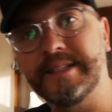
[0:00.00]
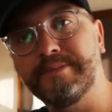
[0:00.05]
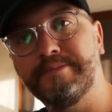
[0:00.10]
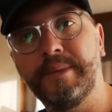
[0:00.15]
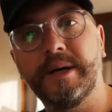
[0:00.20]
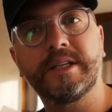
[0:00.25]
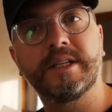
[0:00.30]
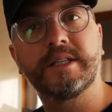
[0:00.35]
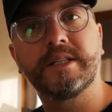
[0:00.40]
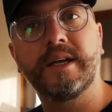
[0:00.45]

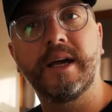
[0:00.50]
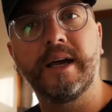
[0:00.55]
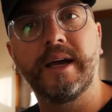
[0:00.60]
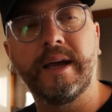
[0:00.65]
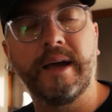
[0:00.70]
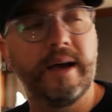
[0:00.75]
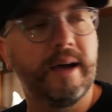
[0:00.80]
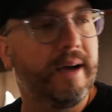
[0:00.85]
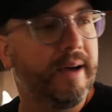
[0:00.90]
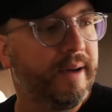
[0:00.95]
much as
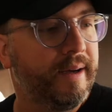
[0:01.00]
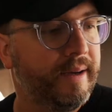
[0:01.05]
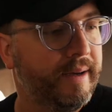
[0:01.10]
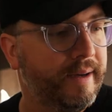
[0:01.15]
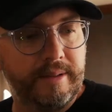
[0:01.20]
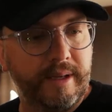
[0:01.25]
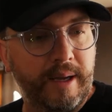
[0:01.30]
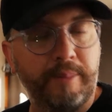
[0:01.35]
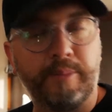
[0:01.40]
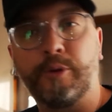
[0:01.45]
I
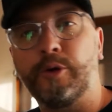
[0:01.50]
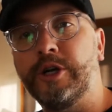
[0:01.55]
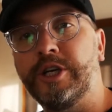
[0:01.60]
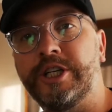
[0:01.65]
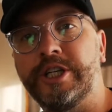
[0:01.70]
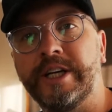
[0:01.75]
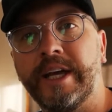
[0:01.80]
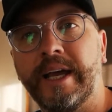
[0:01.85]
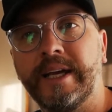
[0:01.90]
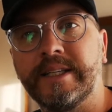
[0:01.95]

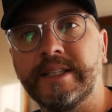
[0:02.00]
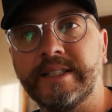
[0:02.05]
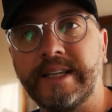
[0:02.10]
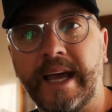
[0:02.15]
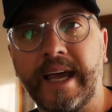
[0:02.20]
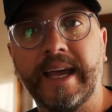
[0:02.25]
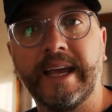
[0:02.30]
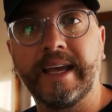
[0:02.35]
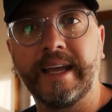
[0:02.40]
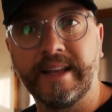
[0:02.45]
appreciate
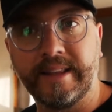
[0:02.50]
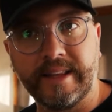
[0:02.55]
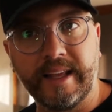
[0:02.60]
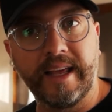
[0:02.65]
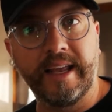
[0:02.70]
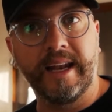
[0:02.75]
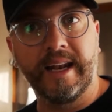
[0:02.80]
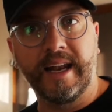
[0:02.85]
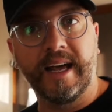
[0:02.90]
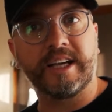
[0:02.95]
staying in
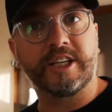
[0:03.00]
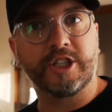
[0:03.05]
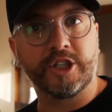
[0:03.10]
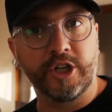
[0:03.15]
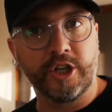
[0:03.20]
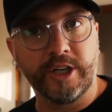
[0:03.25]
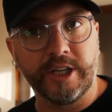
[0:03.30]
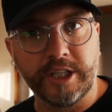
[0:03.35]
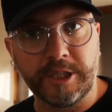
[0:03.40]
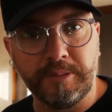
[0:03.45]
a
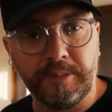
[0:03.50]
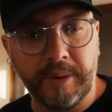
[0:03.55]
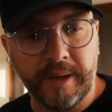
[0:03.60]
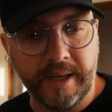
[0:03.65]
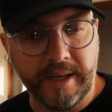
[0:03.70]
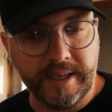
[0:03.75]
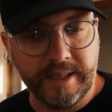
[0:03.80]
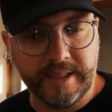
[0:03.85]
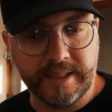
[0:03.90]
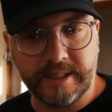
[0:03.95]
luxurious
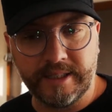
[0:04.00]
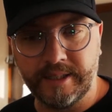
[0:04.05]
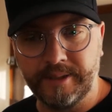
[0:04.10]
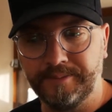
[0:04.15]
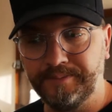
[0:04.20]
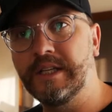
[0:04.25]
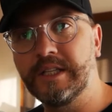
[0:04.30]
place,